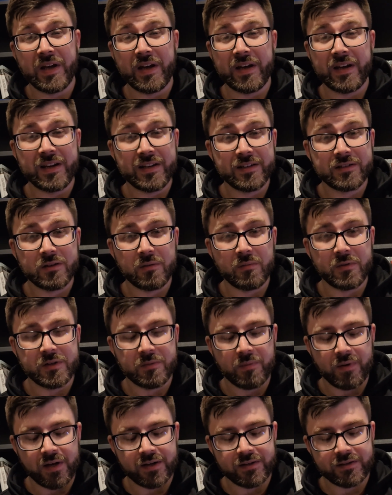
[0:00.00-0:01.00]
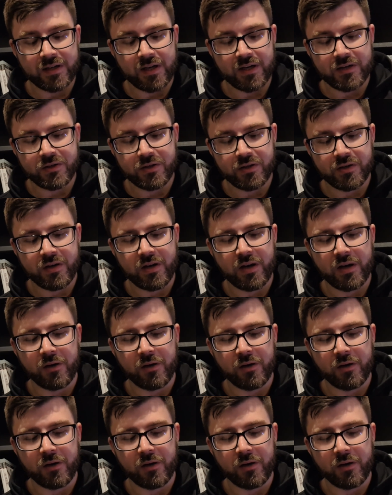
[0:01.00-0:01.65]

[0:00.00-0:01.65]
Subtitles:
that is coming to PlayStation,